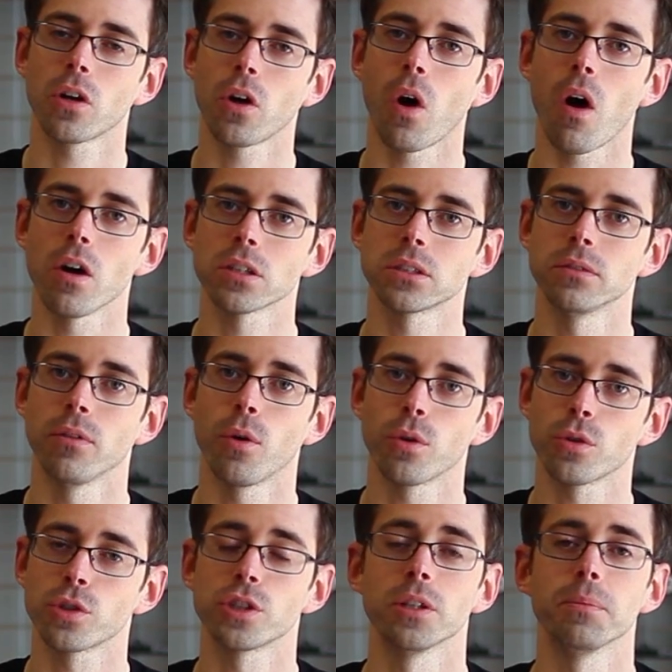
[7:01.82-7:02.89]
cost of
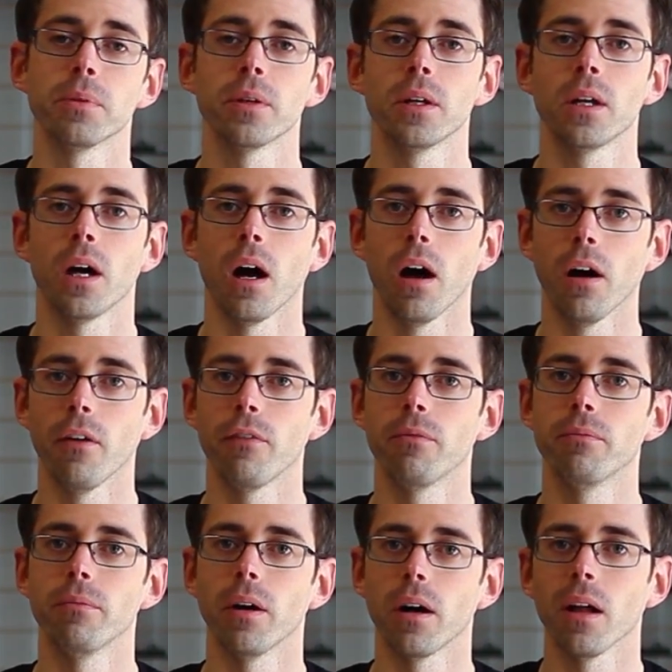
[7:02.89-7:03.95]
ownership
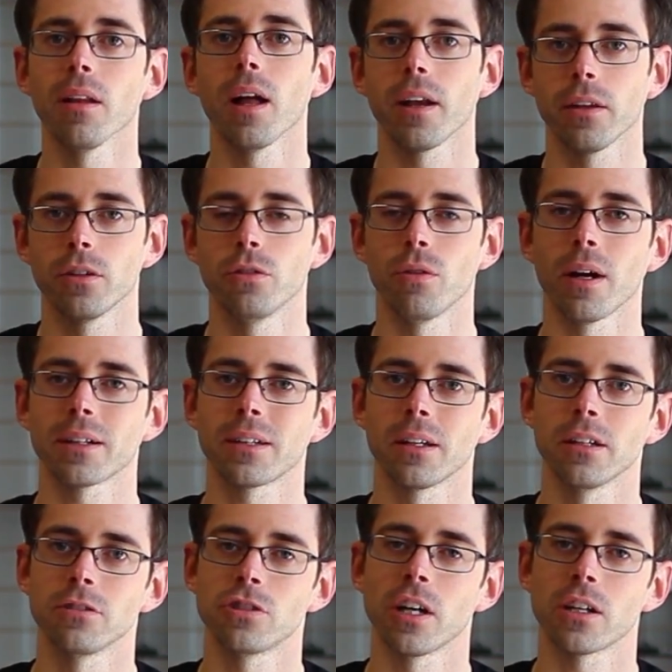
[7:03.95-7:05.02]
of a lot of directed
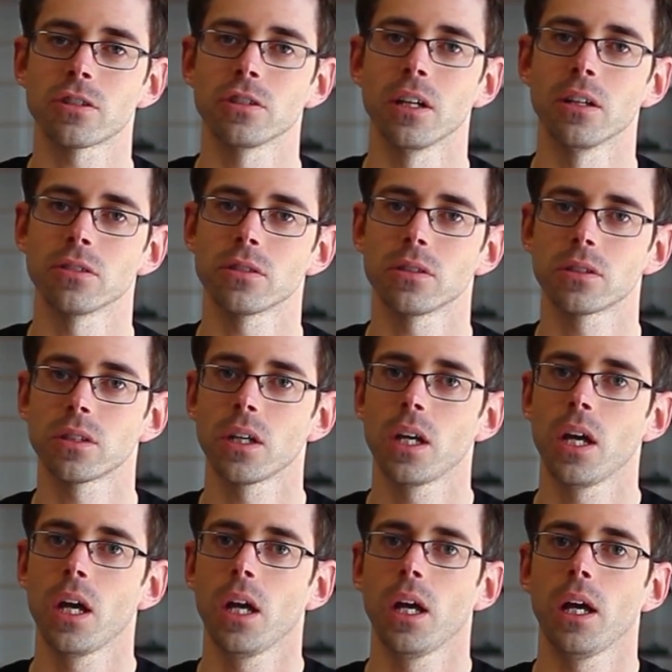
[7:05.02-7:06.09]
injection engines.
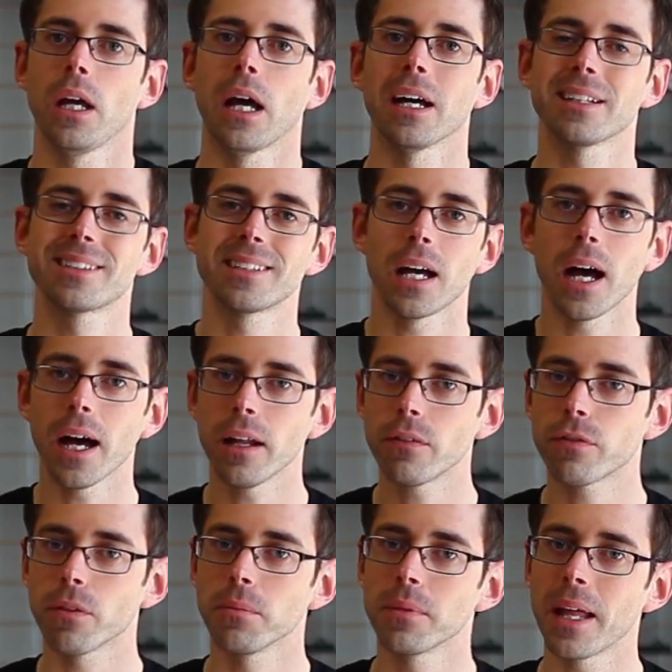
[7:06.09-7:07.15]
Aside
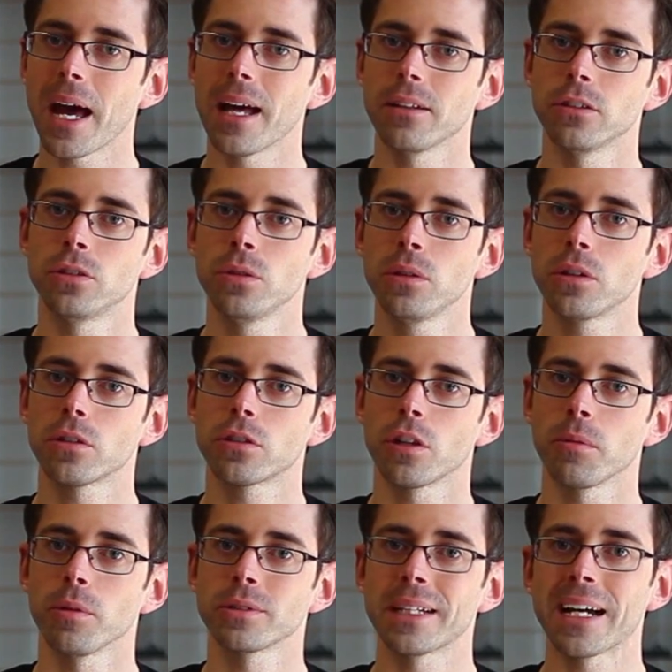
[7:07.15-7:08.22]
from that, the 2-liter
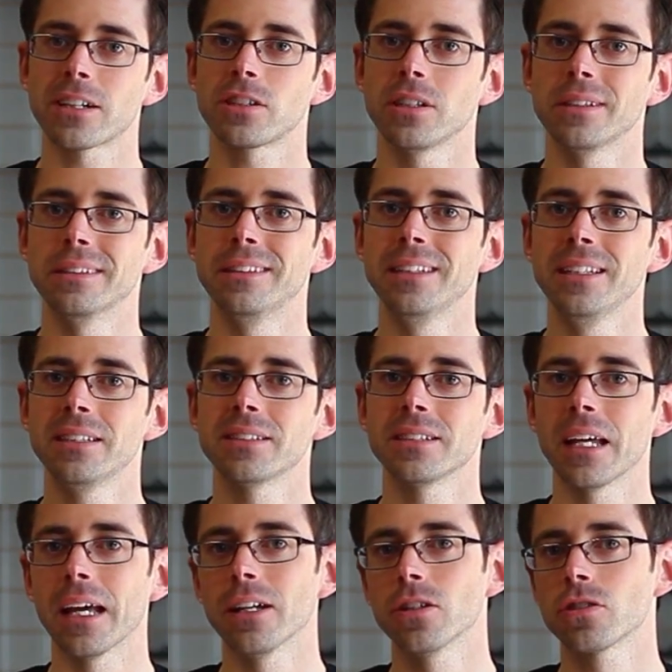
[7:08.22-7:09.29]
turbo is actually a decent
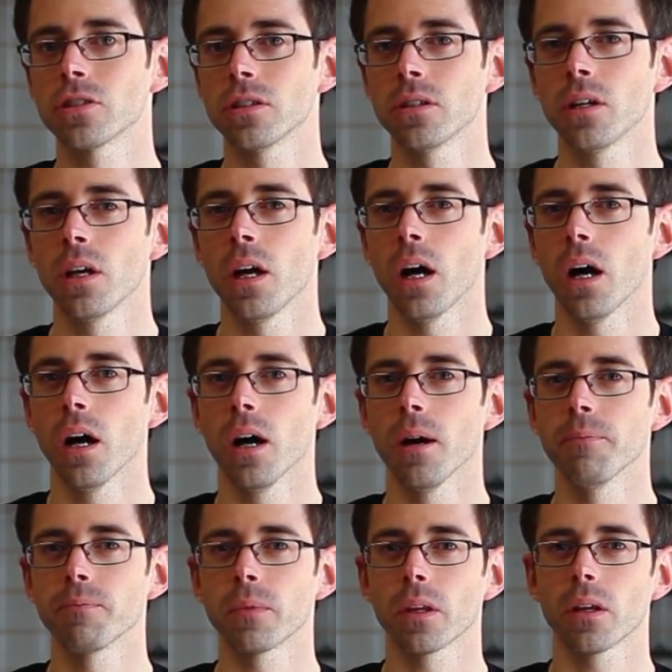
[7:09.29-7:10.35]
engine,
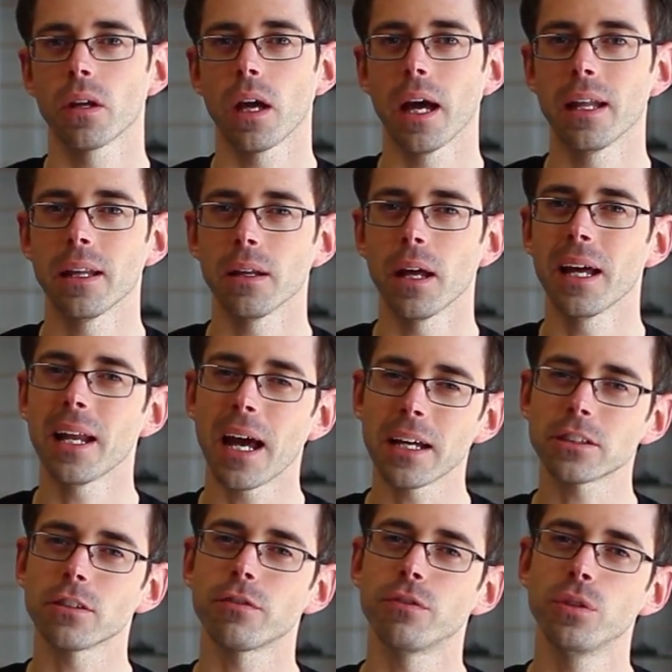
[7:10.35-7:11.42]
and it
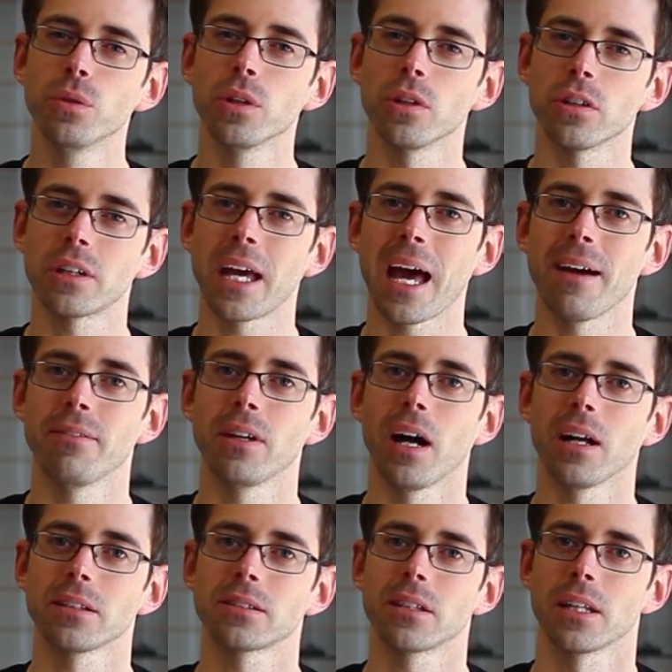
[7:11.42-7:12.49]
has a few little
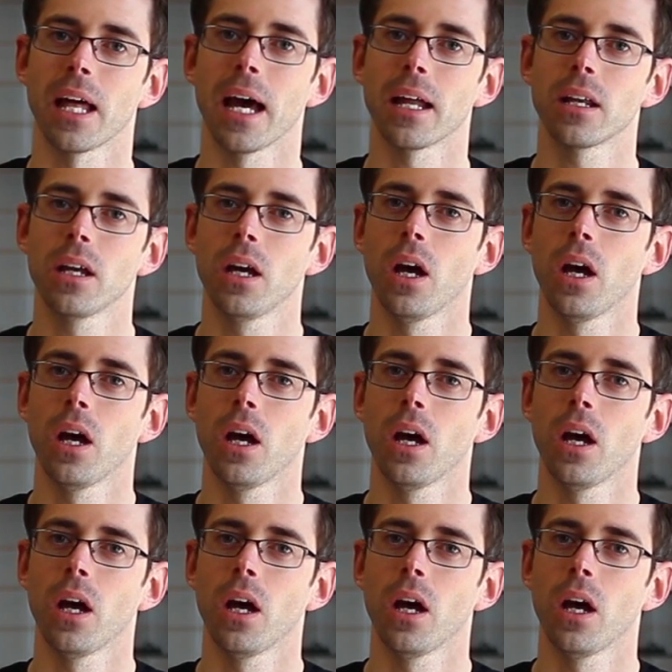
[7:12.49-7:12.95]
caveats to that.